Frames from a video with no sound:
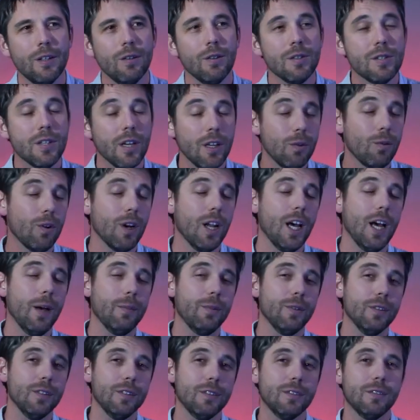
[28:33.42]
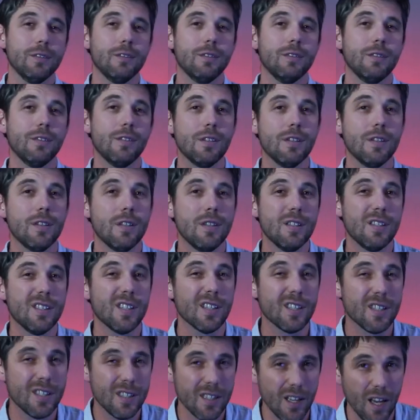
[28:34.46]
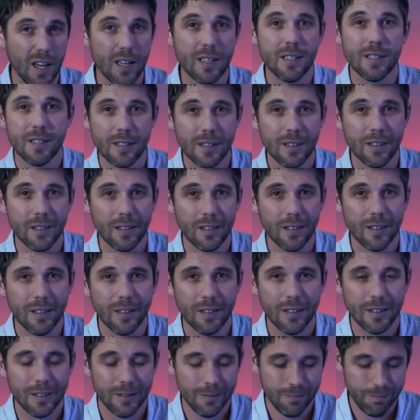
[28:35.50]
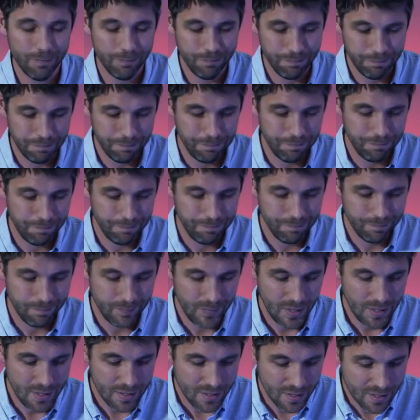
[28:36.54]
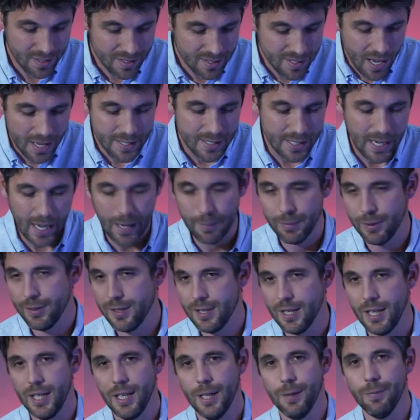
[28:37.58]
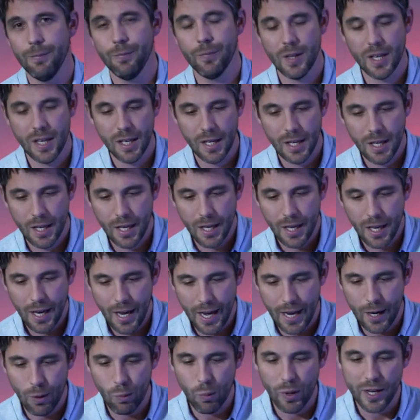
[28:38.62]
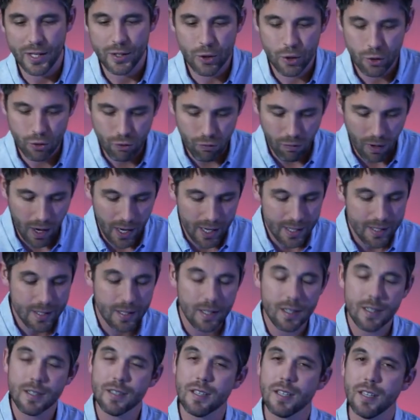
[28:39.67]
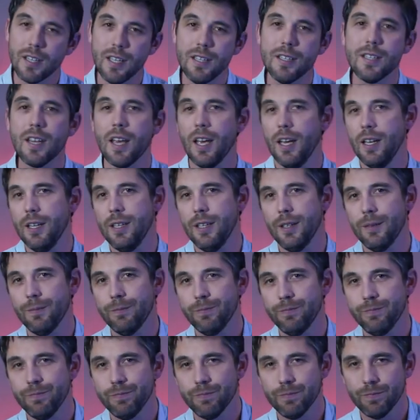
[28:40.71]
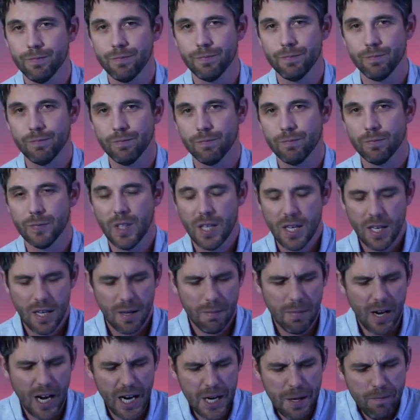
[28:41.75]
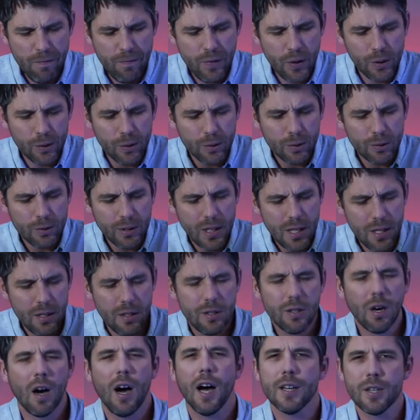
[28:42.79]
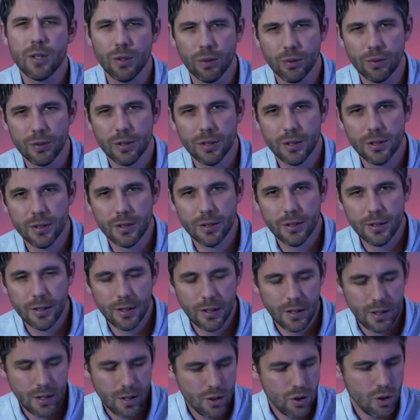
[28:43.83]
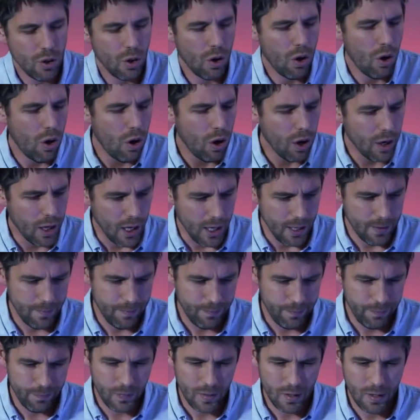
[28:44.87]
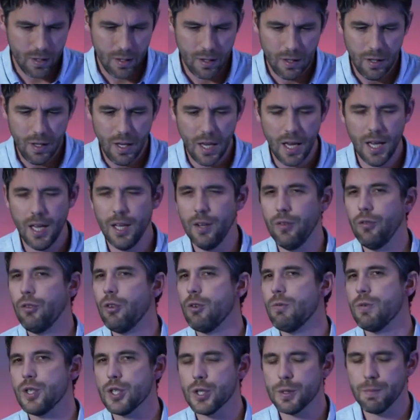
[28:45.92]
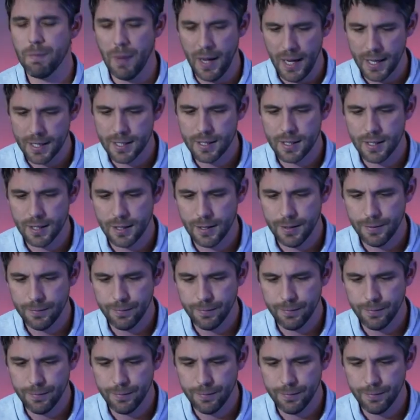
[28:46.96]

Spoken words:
I'll tell you what happened. Success. Success happened to him, and it went straight to his head. It made him feel entitled to honor and to respect.